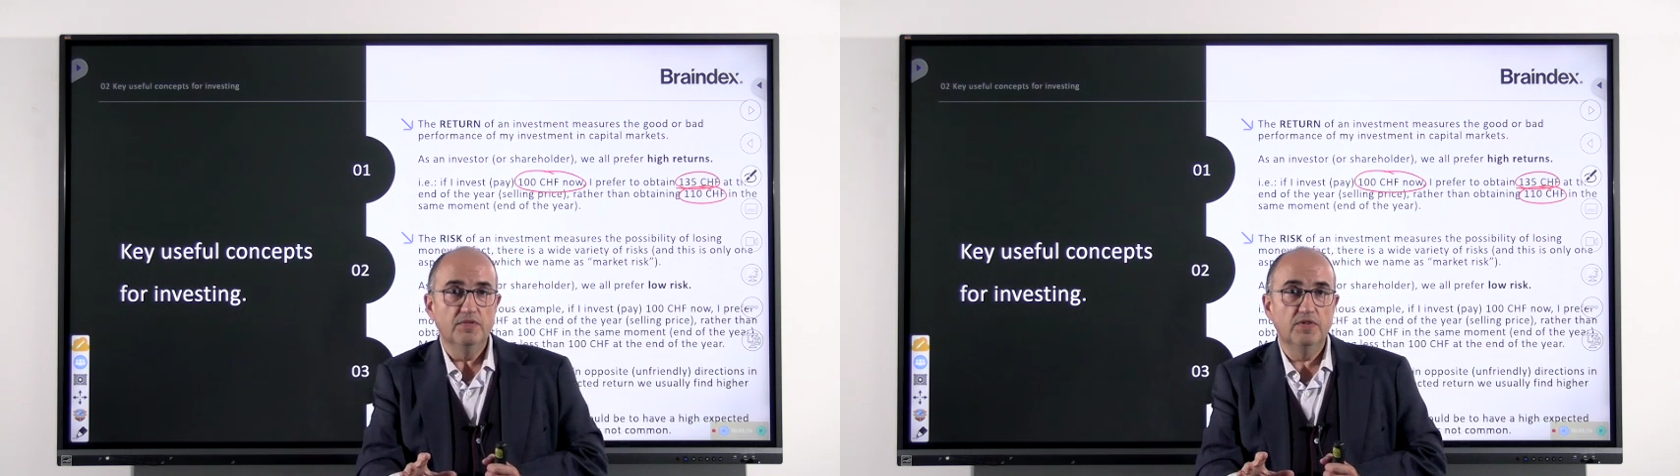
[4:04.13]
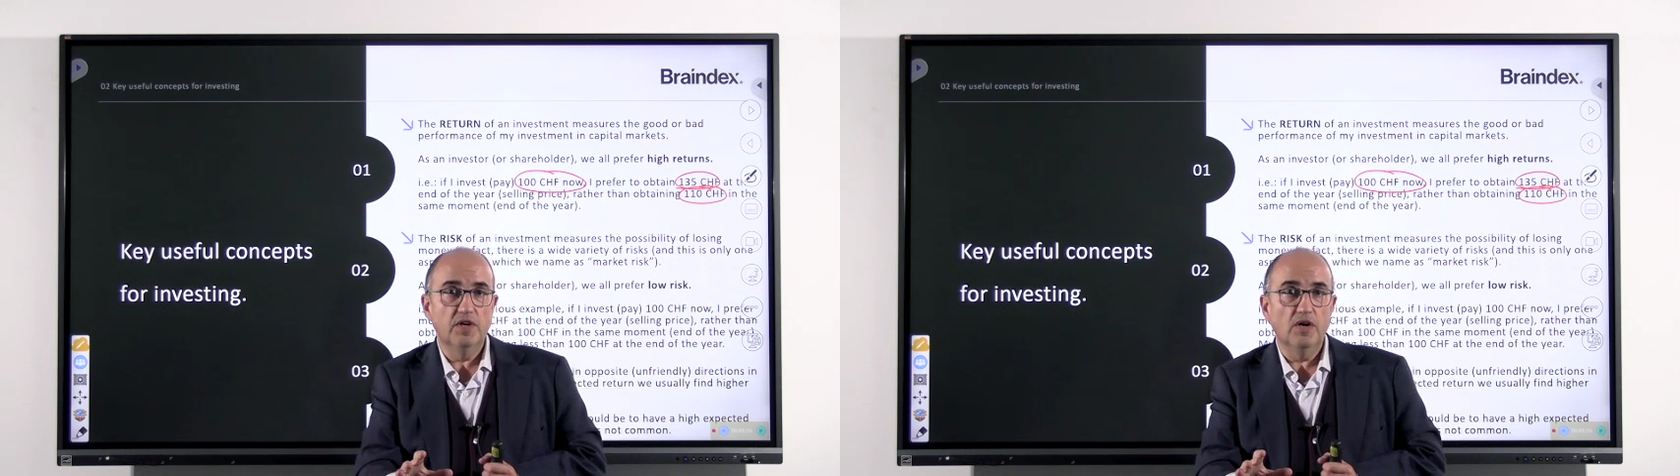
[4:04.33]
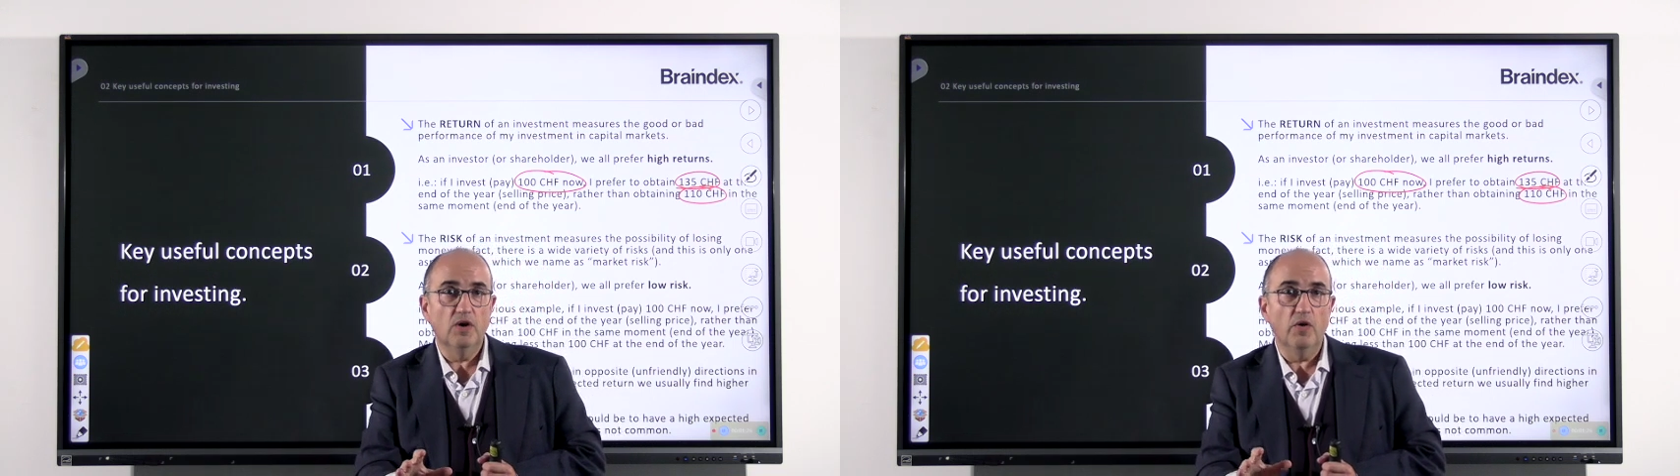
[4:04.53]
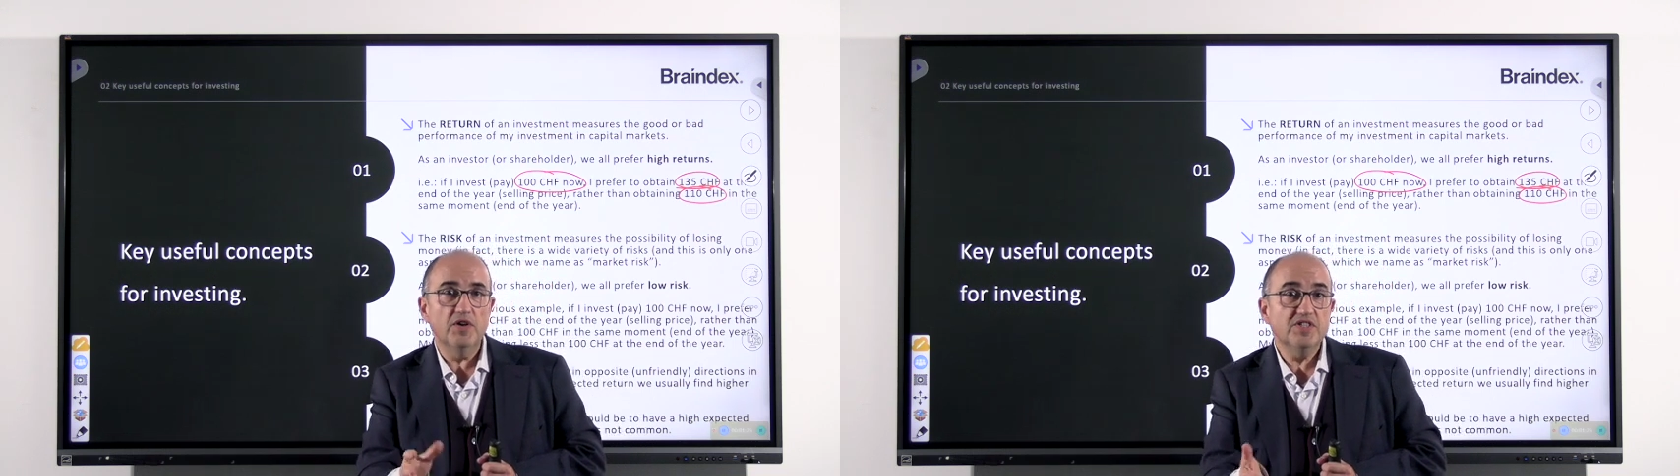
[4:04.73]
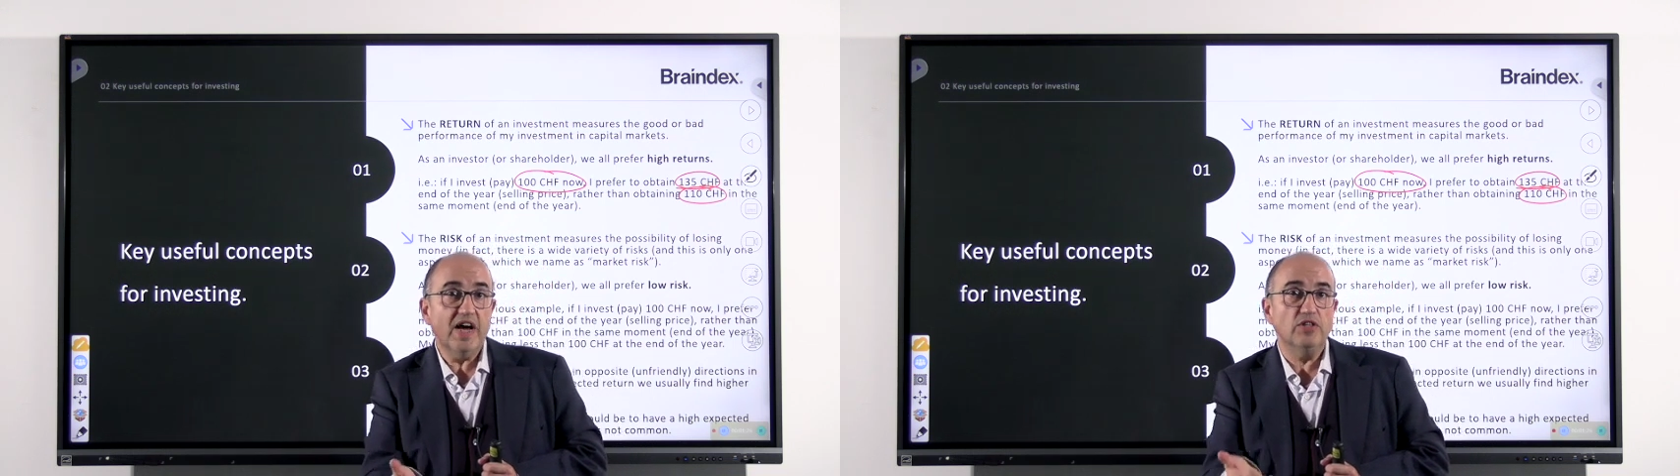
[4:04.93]
The
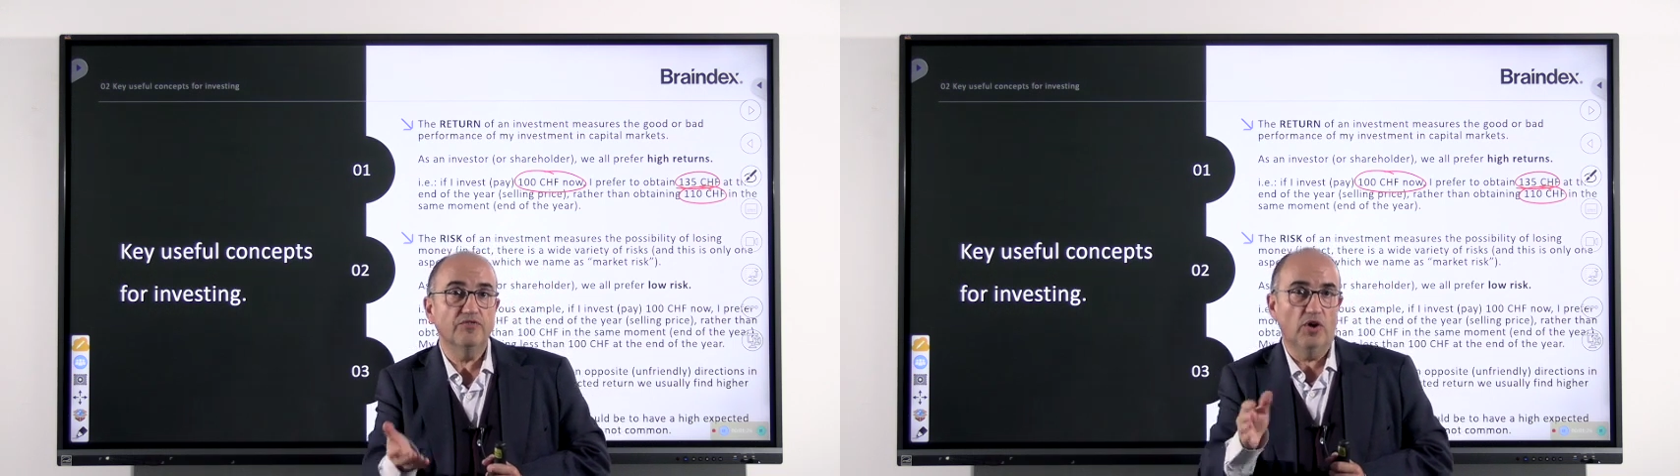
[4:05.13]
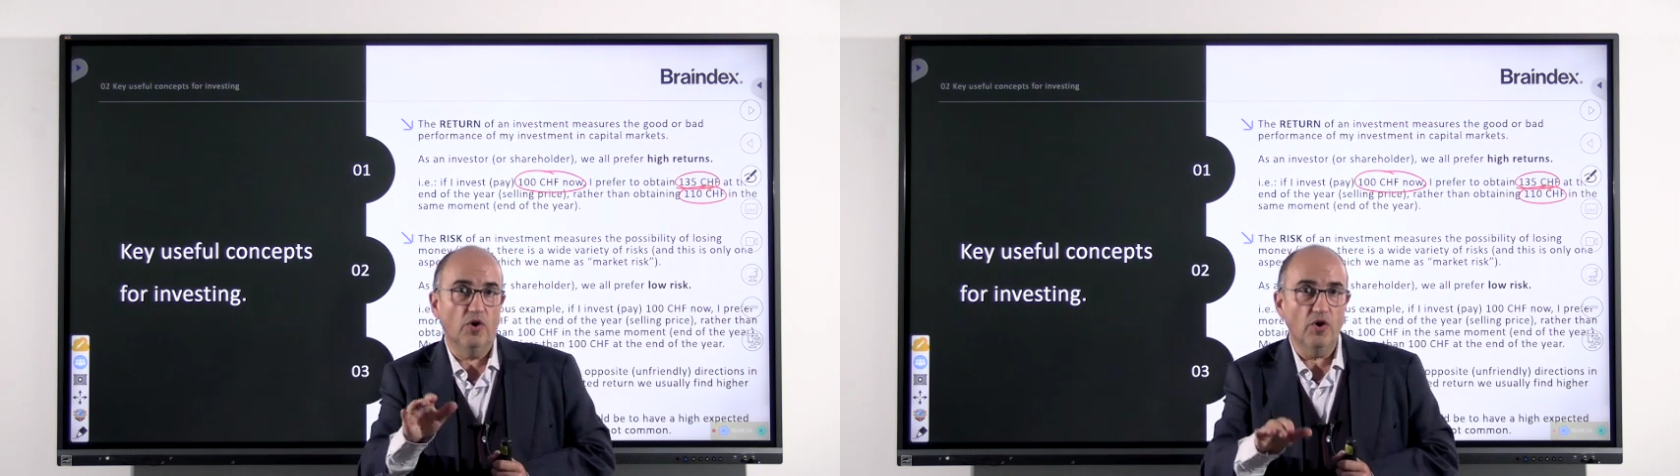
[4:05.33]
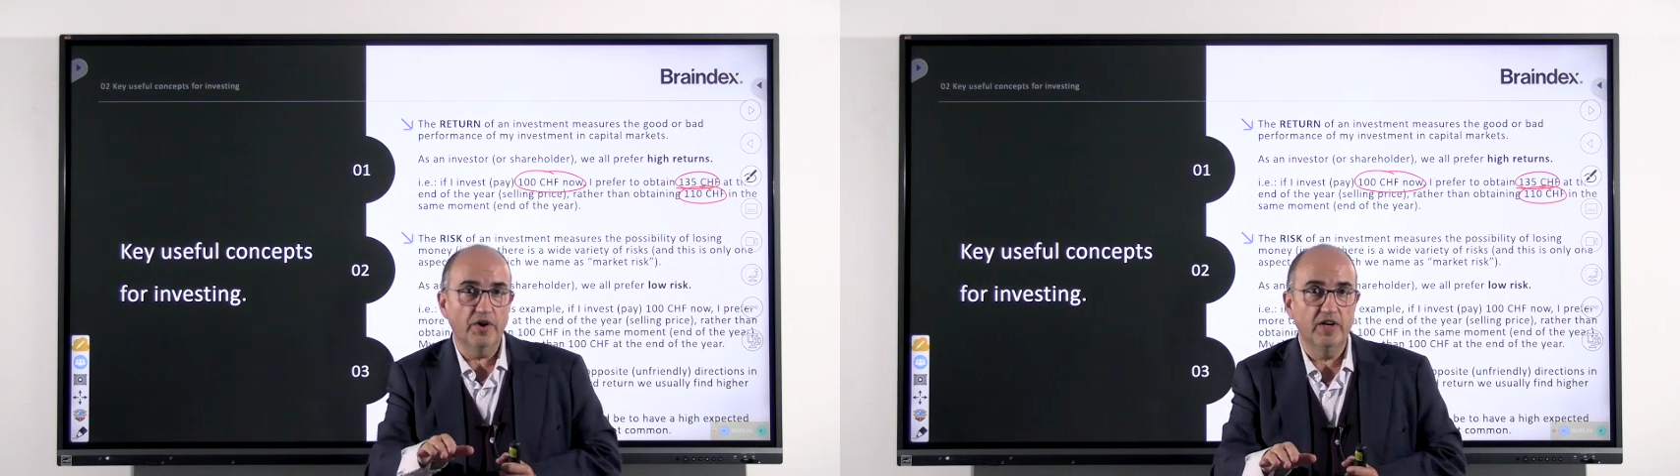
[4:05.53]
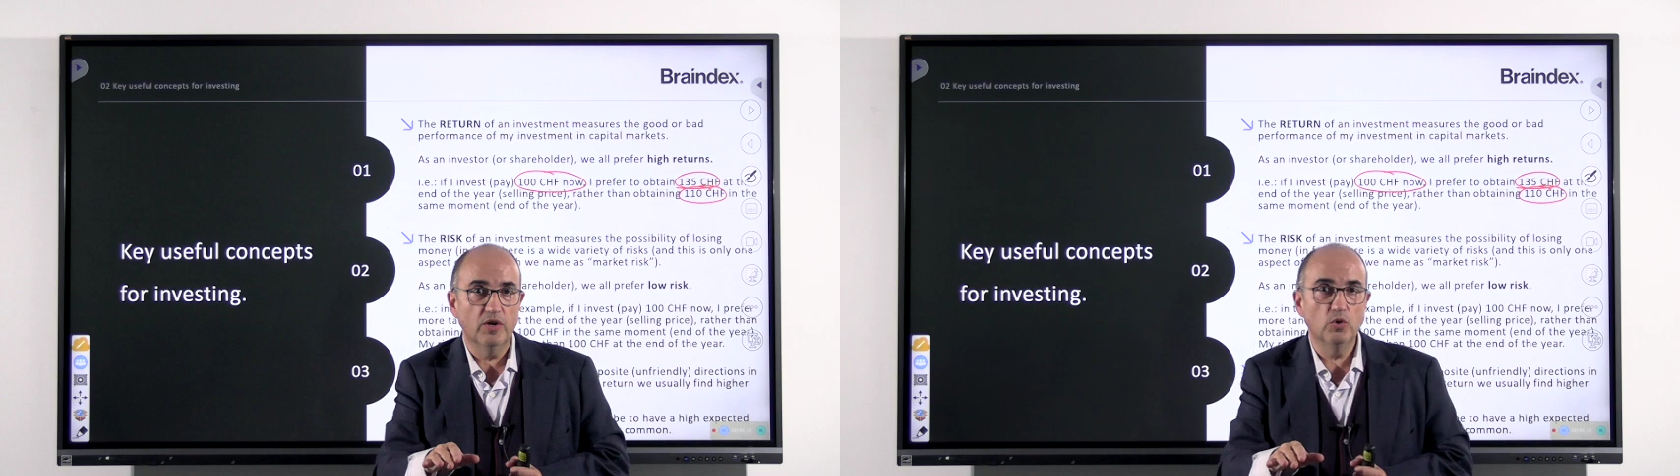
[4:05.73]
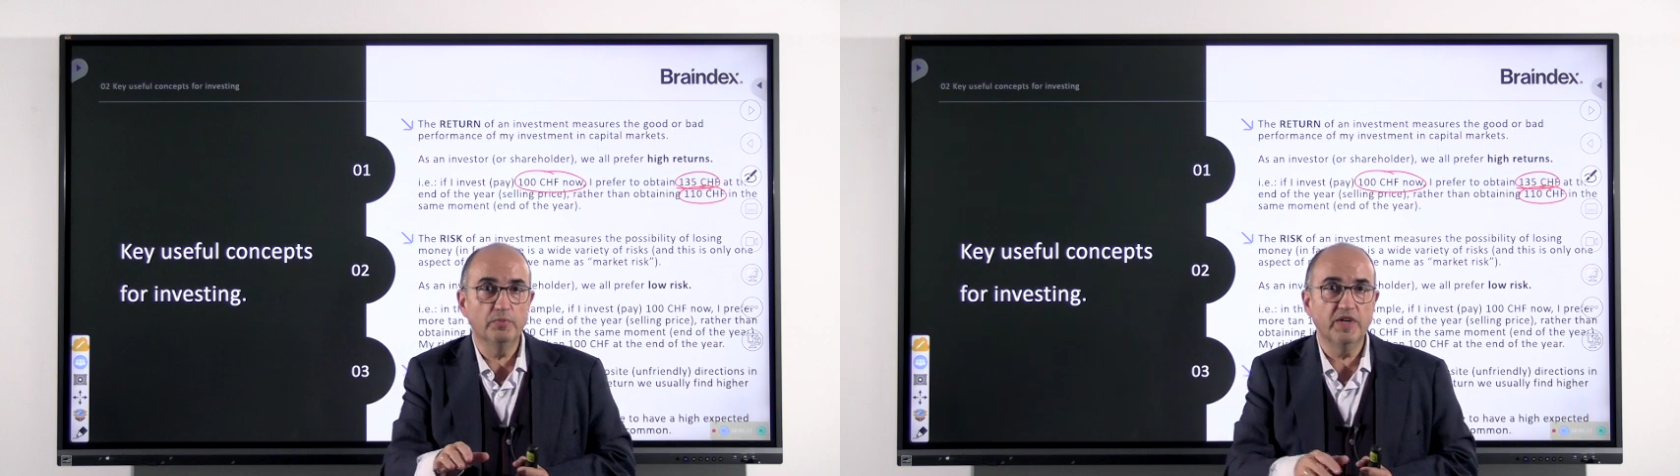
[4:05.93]
other side of the
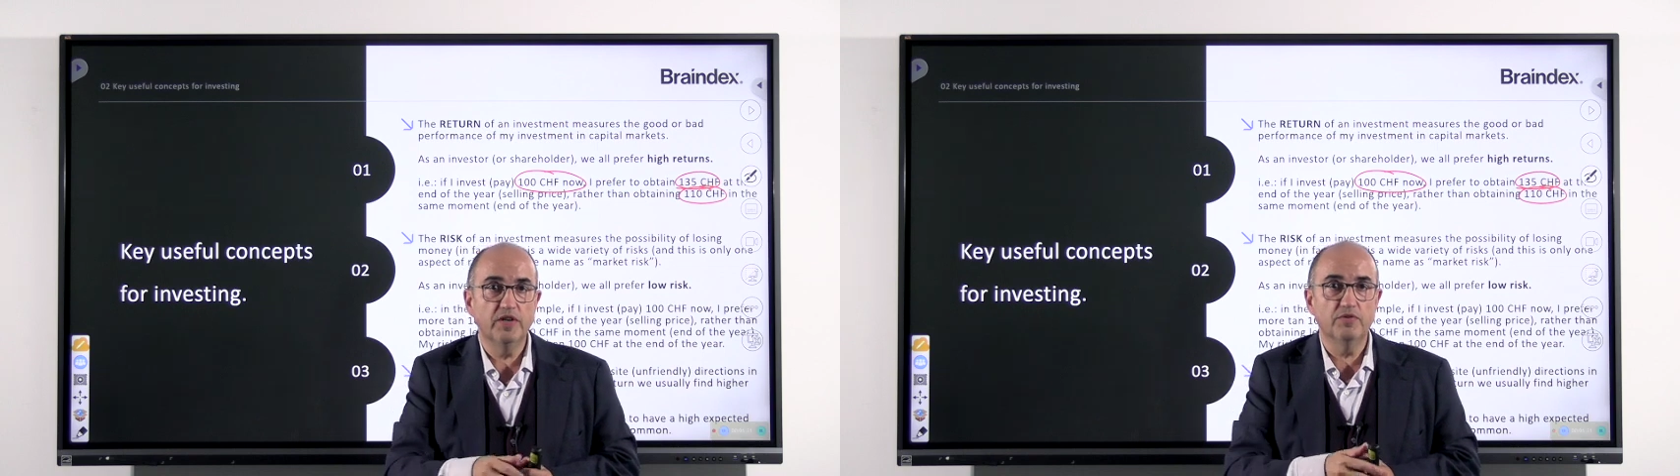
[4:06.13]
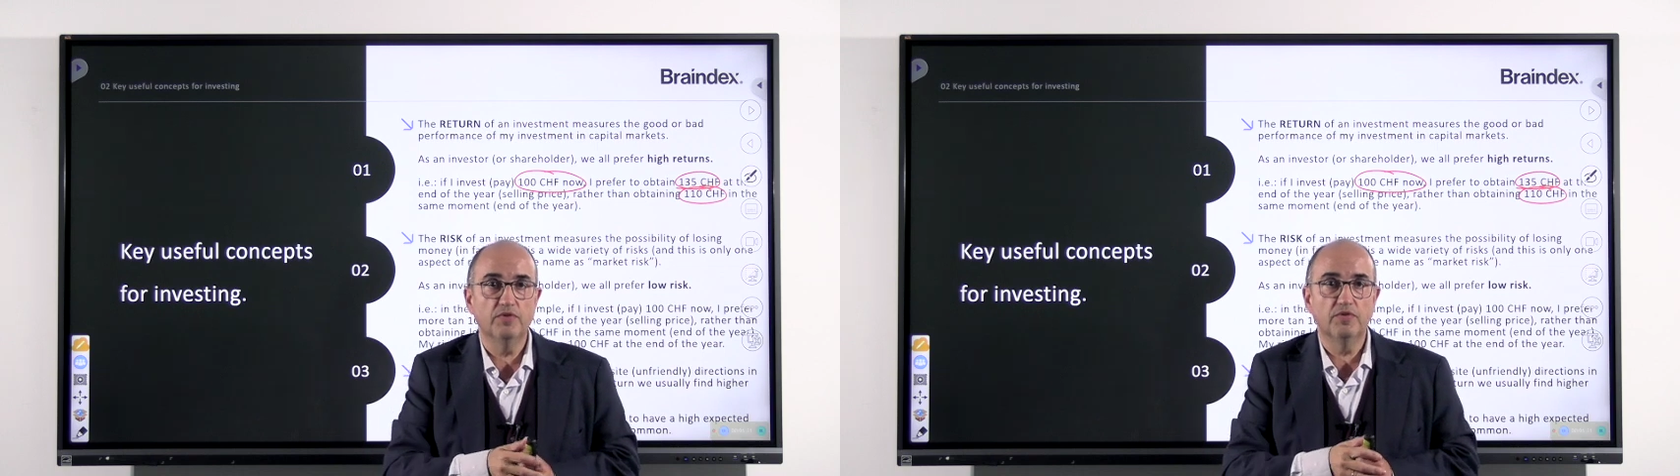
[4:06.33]
coin would be